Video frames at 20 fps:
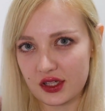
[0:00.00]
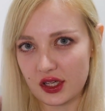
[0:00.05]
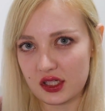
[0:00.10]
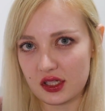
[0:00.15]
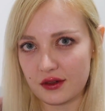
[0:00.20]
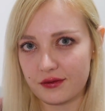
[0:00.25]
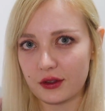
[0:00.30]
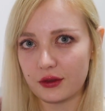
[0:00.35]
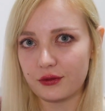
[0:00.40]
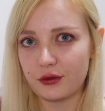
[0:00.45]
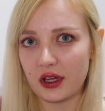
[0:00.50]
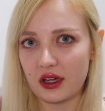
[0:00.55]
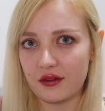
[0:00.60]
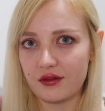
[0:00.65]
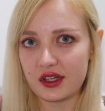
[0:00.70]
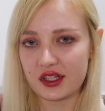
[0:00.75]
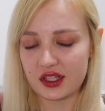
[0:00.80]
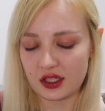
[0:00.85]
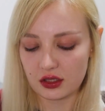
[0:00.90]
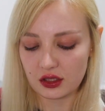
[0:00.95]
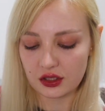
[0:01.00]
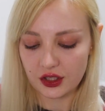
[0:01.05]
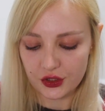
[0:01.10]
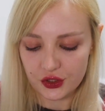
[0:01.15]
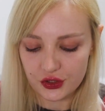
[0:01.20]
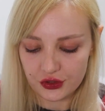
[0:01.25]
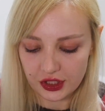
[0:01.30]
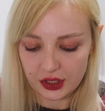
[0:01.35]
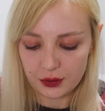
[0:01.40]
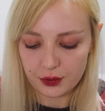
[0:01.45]
are different for every single
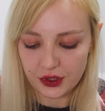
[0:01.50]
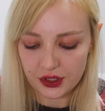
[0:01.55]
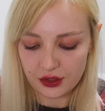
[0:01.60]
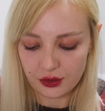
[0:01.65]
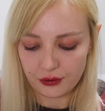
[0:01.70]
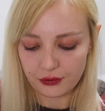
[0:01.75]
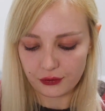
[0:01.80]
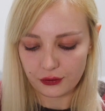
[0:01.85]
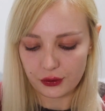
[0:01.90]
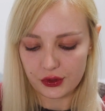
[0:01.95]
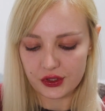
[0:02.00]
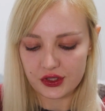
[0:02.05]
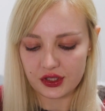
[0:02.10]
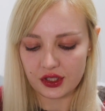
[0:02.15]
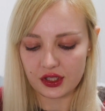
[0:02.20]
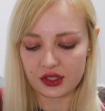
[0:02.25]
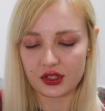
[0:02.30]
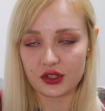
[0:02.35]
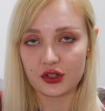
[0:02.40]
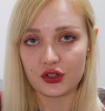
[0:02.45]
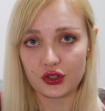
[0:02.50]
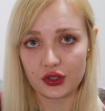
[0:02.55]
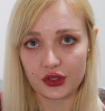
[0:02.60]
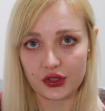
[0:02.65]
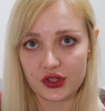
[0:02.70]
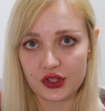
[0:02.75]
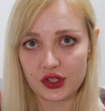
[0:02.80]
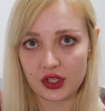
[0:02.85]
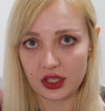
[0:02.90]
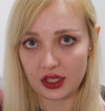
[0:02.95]
country, but of course this is
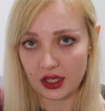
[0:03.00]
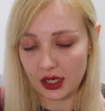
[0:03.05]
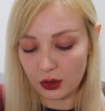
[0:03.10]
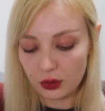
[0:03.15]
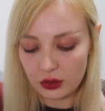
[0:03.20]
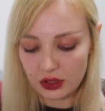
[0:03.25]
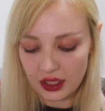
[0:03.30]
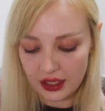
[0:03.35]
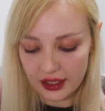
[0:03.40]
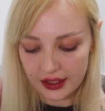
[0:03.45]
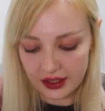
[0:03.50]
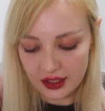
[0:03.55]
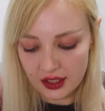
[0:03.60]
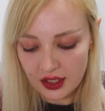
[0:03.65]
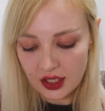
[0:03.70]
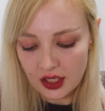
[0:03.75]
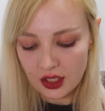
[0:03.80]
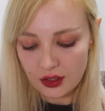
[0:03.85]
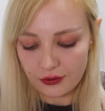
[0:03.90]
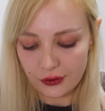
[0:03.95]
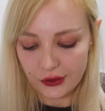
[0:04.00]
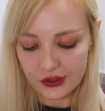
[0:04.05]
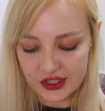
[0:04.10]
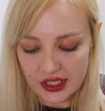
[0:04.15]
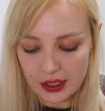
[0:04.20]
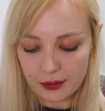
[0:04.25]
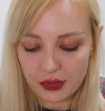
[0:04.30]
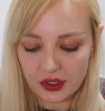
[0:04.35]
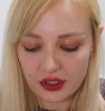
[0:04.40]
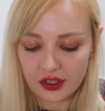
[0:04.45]
just an outline. For
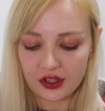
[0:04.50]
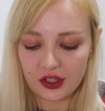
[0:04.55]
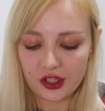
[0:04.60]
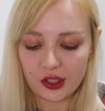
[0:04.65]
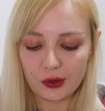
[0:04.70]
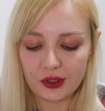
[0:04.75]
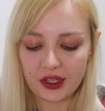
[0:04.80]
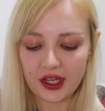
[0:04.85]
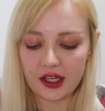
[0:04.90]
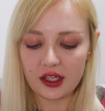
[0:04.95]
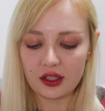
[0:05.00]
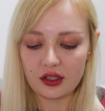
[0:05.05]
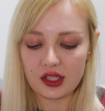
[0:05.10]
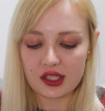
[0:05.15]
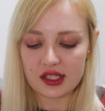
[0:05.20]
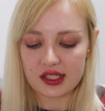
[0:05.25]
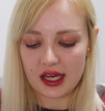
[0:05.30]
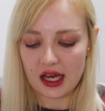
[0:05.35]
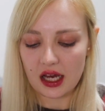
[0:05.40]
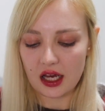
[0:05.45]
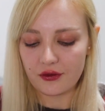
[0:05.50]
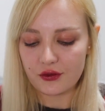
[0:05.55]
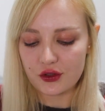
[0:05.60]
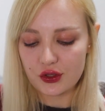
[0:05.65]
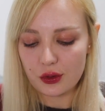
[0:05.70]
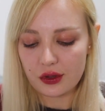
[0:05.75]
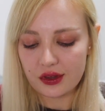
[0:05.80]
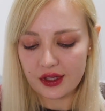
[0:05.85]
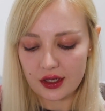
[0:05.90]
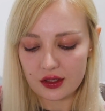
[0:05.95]
example, in the UK you need to have
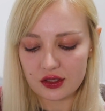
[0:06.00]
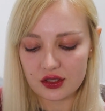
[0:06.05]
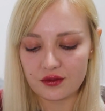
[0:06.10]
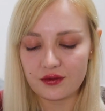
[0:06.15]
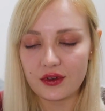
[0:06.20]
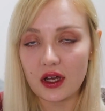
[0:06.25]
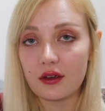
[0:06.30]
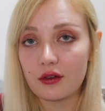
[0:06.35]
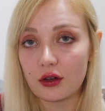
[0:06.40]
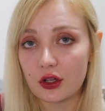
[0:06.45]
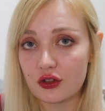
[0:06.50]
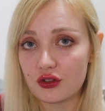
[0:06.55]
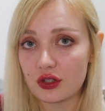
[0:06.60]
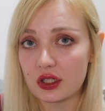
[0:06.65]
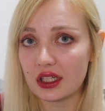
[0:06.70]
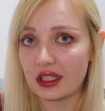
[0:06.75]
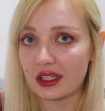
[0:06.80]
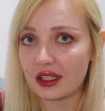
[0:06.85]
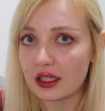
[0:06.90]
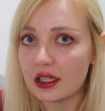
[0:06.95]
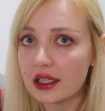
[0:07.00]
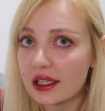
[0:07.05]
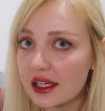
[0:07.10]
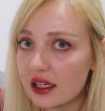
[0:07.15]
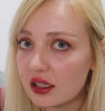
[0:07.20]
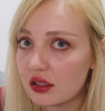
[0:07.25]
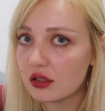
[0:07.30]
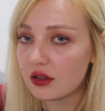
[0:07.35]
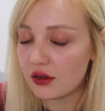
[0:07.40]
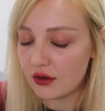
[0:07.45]
2,500 in
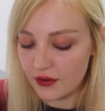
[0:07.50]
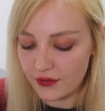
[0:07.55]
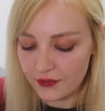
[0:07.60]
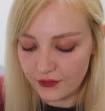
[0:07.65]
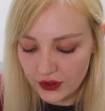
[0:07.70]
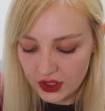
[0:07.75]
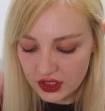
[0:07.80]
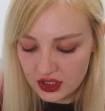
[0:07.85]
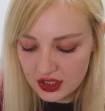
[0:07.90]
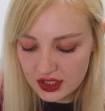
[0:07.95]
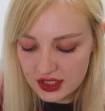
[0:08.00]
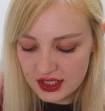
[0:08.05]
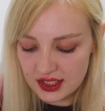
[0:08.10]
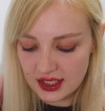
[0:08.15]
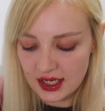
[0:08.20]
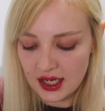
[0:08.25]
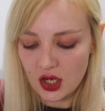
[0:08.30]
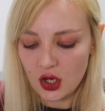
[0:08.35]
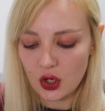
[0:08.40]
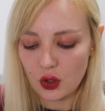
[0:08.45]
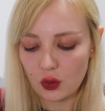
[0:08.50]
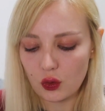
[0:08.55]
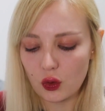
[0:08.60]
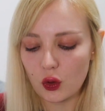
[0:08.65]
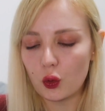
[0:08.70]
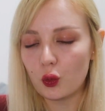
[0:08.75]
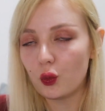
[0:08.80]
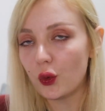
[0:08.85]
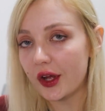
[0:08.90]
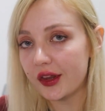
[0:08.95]
cleared funds
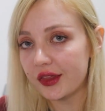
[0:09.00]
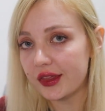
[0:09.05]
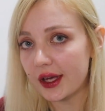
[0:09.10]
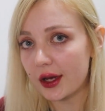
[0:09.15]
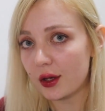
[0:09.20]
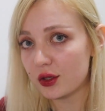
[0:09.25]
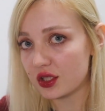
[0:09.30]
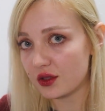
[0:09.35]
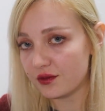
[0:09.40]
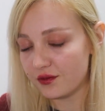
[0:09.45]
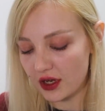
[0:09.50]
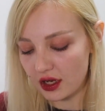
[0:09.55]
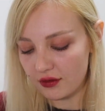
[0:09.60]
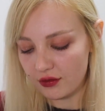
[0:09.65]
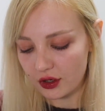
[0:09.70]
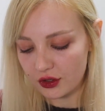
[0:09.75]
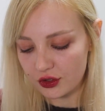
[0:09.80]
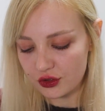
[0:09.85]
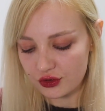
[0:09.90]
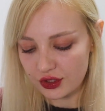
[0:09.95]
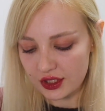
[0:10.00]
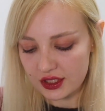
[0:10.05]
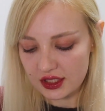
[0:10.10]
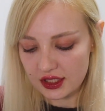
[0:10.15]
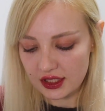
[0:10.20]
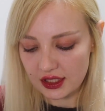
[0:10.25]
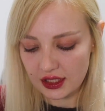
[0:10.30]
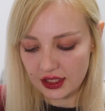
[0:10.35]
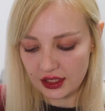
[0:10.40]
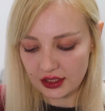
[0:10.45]
or 1,500
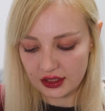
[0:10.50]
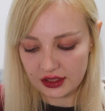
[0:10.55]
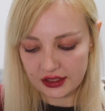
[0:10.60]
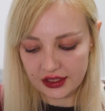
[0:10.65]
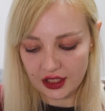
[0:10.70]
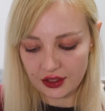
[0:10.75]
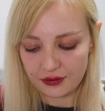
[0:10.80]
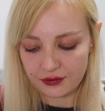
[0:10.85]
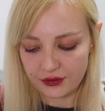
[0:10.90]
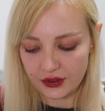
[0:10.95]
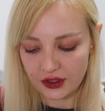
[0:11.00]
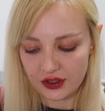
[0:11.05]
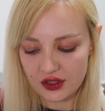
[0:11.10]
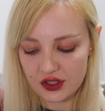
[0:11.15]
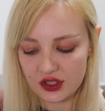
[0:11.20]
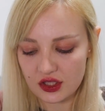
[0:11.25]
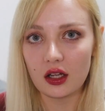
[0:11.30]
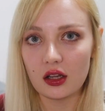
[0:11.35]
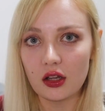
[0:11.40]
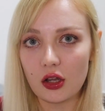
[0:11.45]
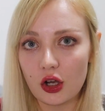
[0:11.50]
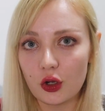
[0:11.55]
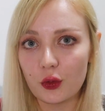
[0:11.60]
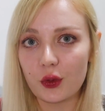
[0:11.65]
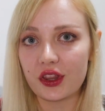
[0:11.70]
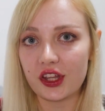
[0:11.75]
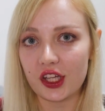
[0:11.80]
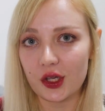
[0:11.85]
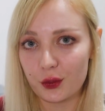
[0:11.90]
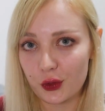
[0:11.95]
in cleared funds, along
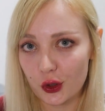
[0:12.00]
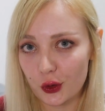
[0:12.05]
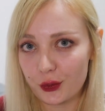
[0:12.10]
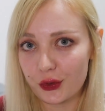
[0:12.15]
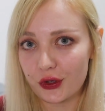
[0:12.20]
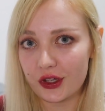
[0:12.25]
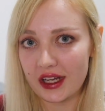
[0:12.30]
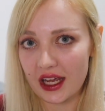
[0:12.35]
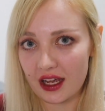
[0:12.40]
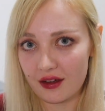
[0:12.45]
with the appropriate